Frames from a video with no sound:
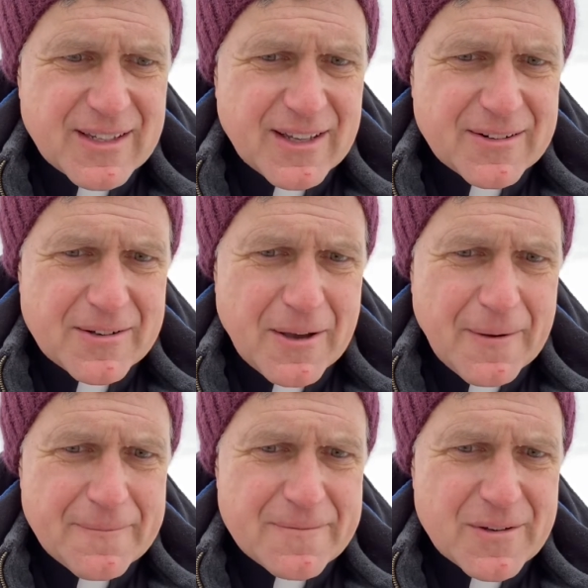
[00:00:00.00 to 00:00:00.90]

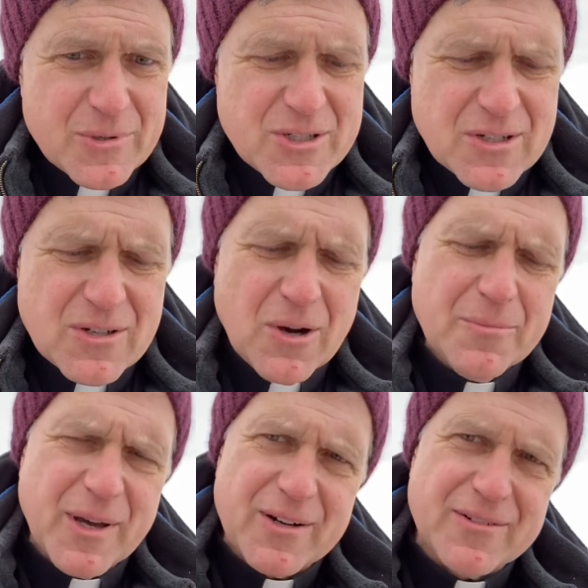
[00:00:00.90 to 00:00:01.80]
And we should know
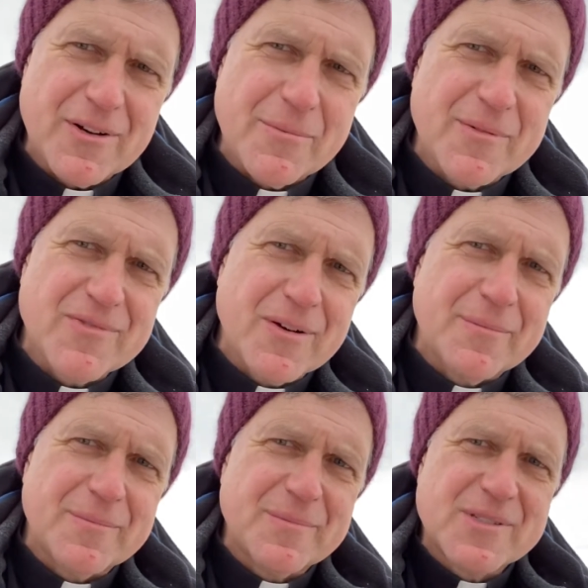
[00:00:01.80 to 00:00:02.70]
better
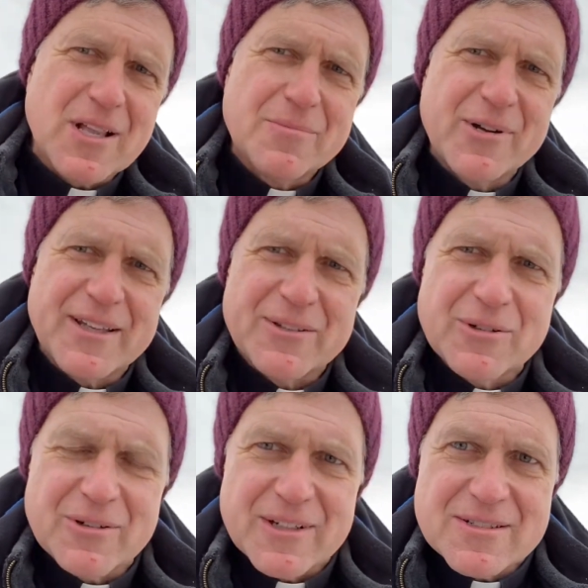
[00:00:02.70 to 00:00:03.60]
from celebrating
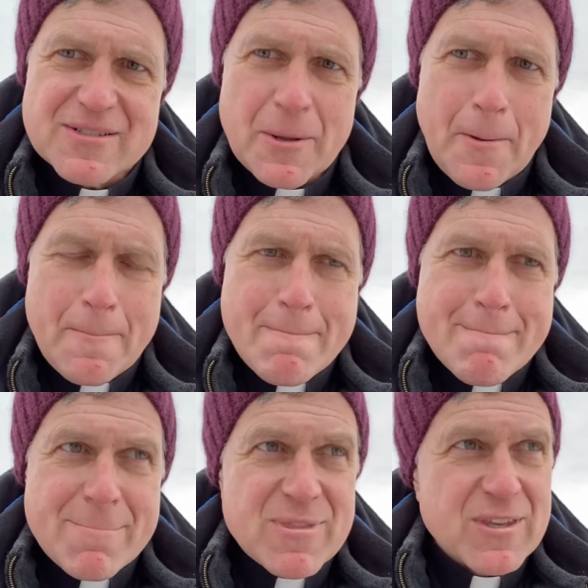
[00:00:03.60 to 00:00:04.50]
Eucharist.
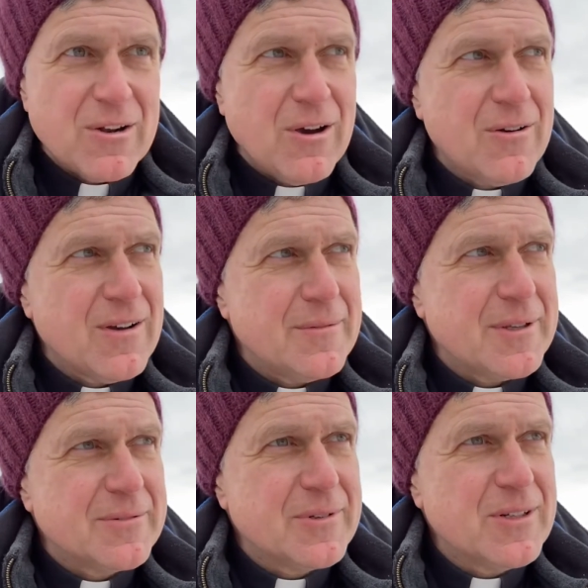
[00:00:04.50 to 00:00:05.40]
We
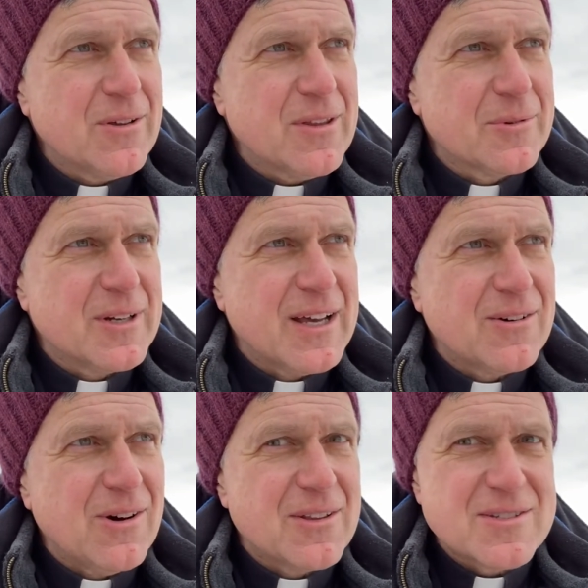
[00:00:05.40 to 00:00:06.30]
know that we're not
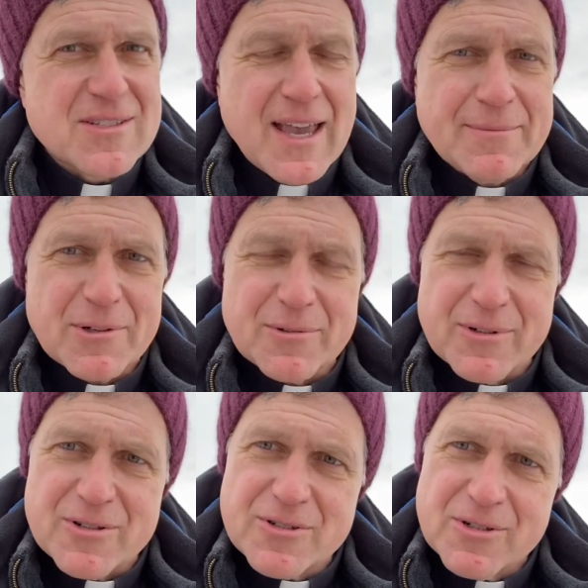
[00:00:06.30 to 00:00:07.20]
all the same and
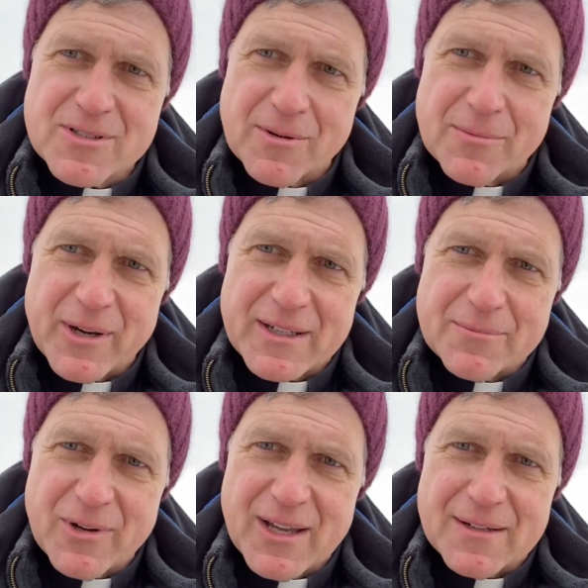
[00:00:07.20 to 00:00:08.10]
we're in church and we're
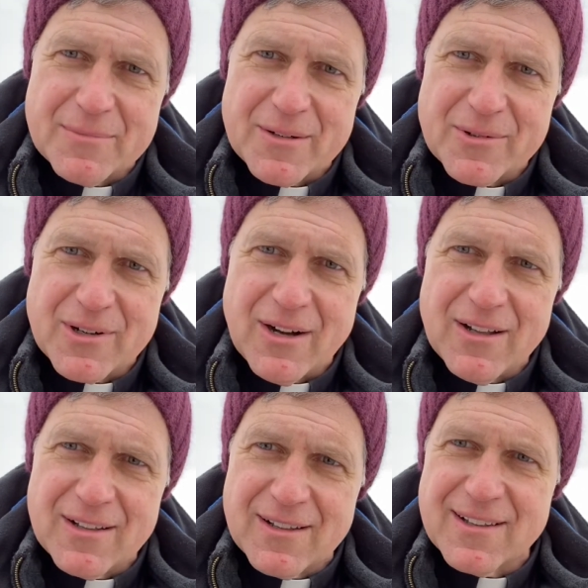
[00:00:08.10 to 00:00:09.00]
breaking bread, but we're
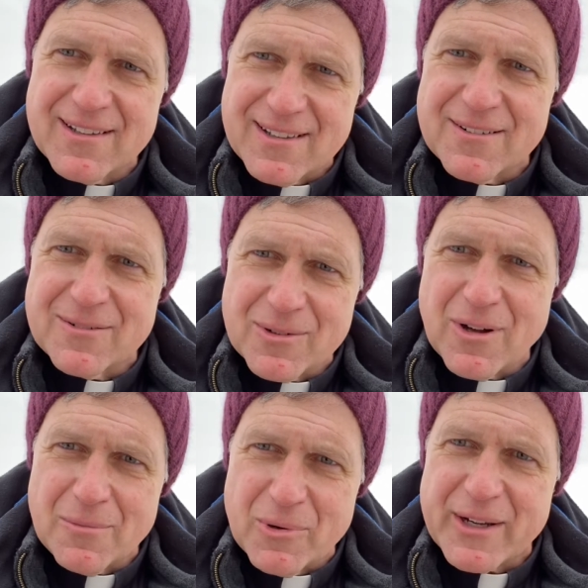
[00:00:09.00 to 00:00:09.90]
all
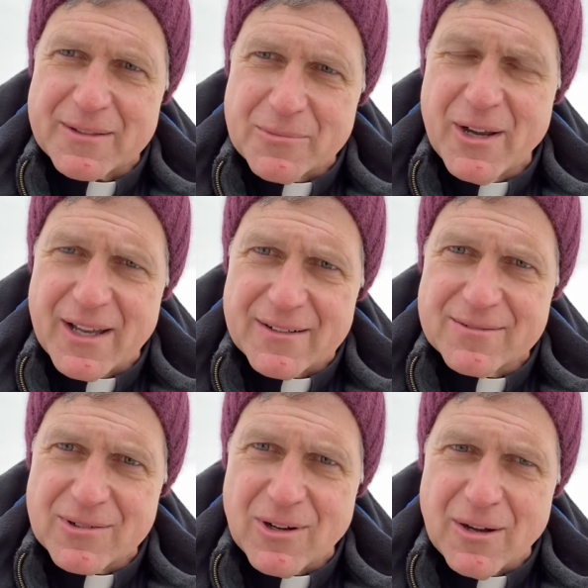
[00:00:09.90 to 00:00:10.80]
breaking bread.
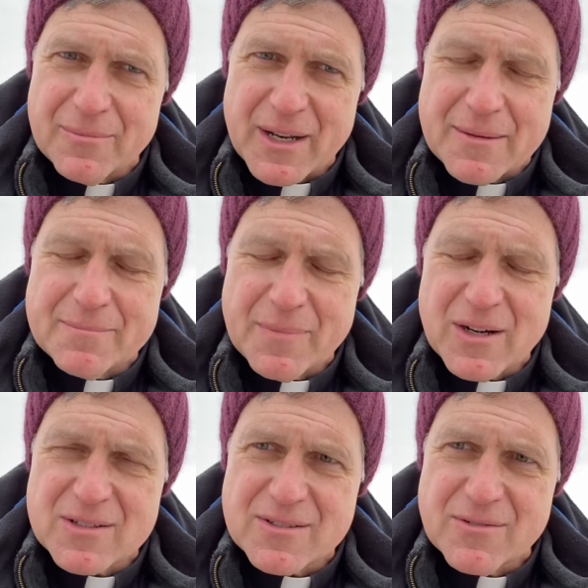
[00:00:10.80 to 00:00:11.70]
We're all many
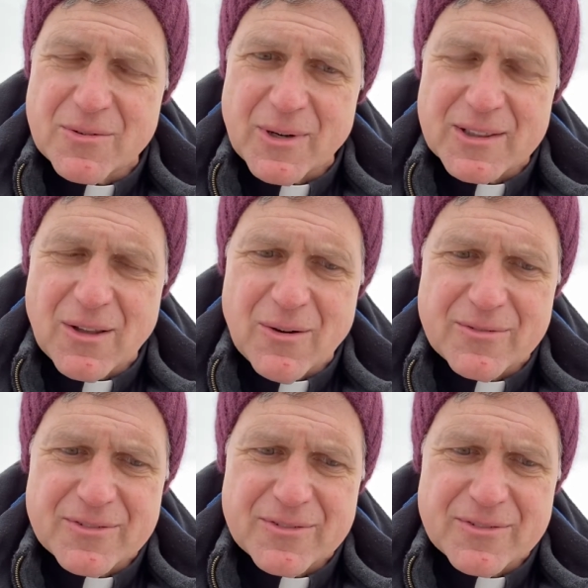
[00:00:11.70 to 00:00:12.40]
parts of the one loaf.